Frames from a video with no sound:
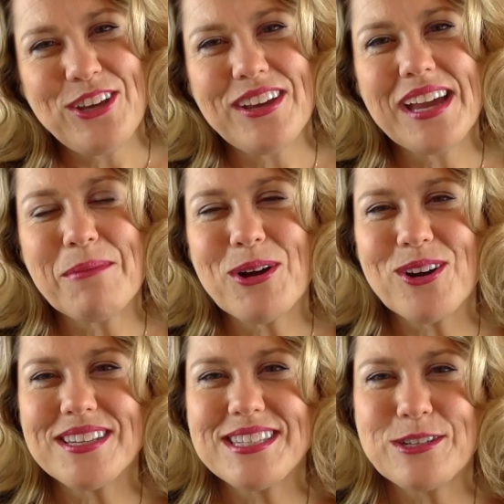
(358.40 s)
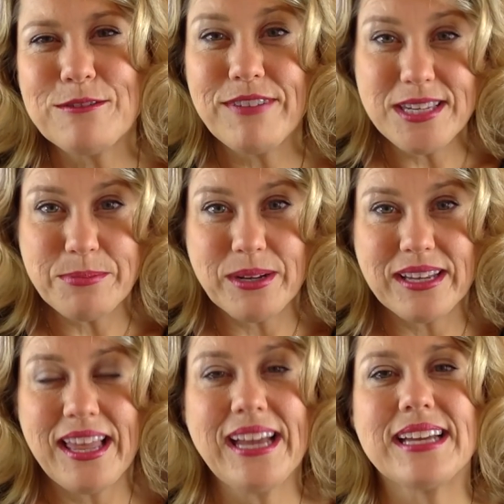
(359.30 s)
You can come across to Facebook
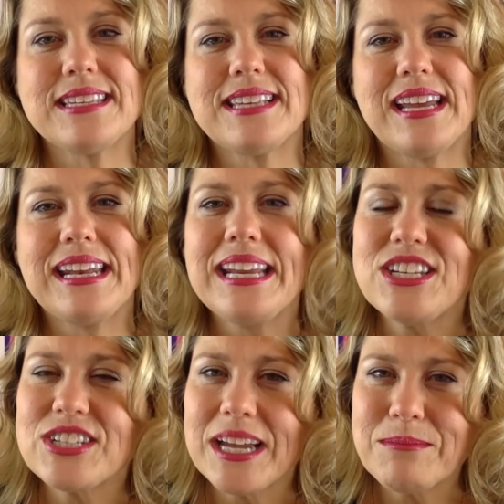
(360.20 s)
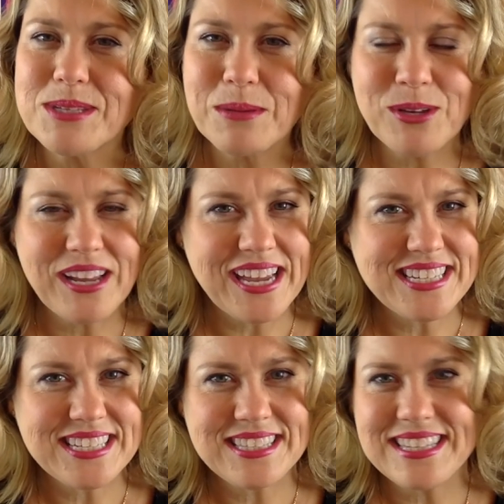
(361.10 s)
and like us at Neen James
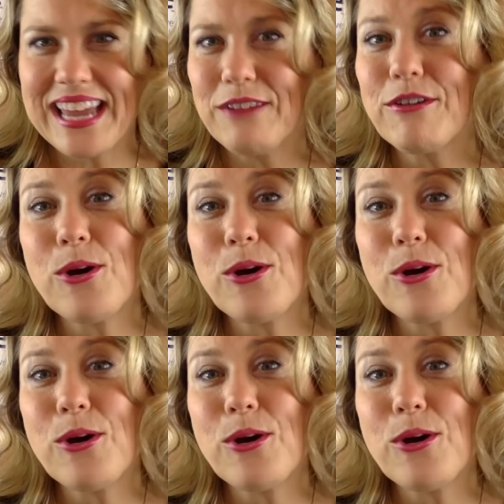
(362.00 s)
Communications. And of